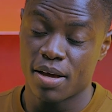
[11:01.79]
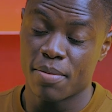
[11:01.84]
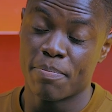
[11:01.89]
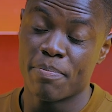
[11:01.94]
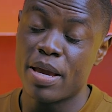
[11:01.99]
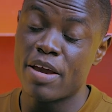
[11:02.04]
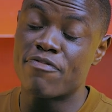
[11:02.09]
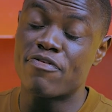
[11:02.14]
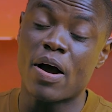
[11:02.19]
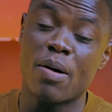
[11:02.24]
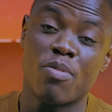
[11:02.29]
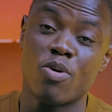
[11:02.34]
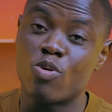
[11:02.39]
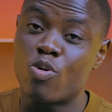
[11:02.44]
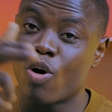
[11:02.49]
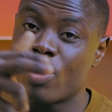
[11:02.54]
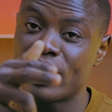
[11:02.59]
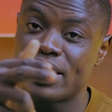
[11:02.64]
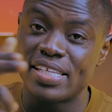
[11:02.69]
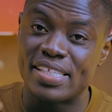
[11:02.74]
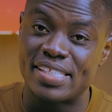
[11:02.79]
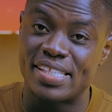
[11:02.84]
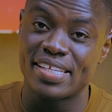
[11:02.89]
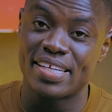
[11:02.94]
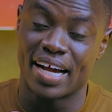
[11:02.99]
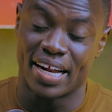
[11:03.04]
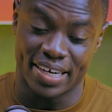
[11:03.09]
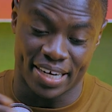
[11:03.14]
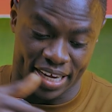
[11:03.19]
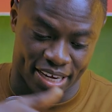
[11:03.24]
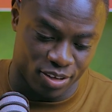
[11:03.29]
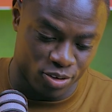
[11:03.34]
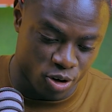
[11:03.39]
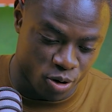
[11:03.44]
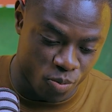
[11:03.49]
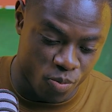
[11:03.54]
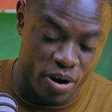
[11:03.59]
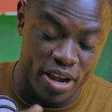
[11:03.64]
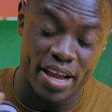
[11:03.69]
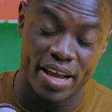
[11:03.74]
Me fa munko history and I
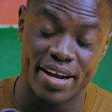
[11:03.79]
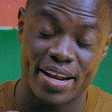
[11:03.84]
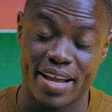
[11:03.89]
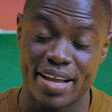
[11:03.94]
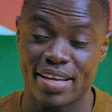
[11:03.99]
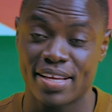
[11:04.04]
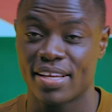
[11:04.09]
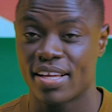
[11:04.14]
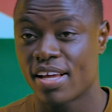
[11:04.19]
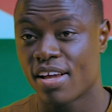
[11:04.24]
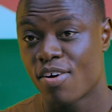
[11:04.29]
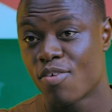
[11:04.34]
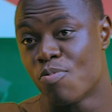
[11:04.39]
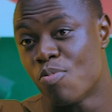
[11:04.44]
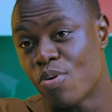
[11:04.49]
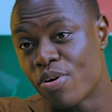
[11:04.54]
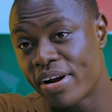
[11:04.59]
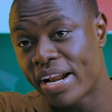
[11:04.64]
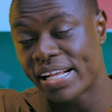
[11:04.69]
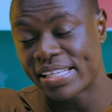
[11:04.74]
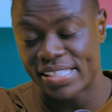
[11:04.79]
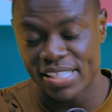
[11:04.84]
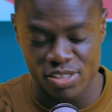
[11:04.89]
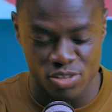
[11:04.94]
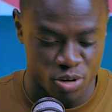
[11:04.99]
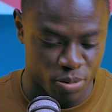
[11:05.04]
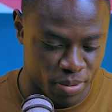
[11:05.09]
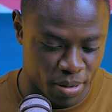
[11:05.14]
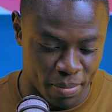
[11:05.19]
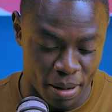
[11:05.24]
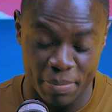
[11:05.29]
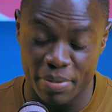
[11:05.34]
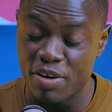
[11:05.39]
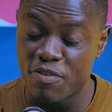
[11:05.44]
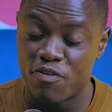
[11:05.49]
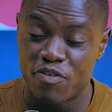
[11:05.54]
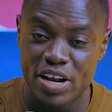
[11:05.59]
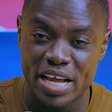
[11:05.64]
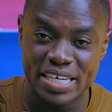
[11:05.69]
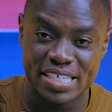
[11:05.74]
nyom we day mu raise nyom na ma
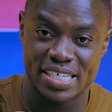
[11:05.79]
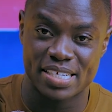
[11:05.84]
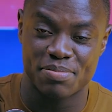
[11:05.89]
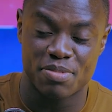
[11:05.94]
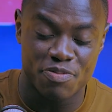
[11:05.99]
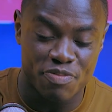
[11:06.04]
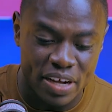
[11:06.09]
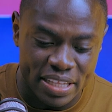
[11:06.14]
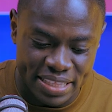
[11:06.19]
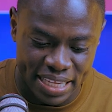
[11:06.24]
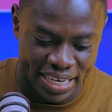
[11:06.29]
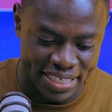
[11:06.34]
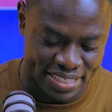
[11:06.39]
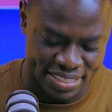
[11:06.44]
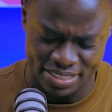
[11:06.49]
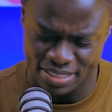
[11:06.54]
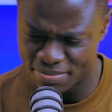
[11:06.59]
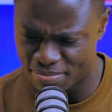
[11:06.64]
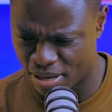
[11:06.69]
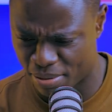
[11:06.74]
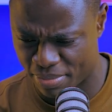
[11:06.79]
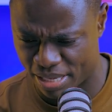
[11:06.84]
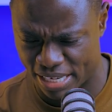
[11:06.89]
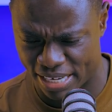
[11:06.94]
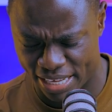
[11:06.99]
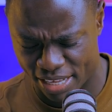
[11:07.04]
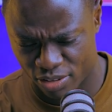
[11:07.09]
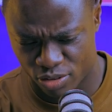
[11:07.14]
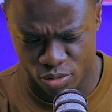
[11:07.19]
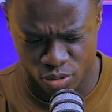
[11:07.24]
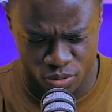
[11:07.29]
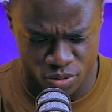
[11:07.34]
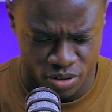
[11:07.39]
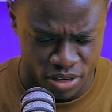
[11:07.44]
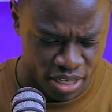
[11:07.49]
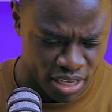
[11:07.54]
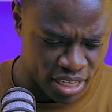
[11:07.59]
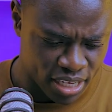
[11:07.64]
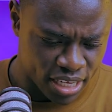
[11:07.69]
inflation mu fa title na ma me ne to.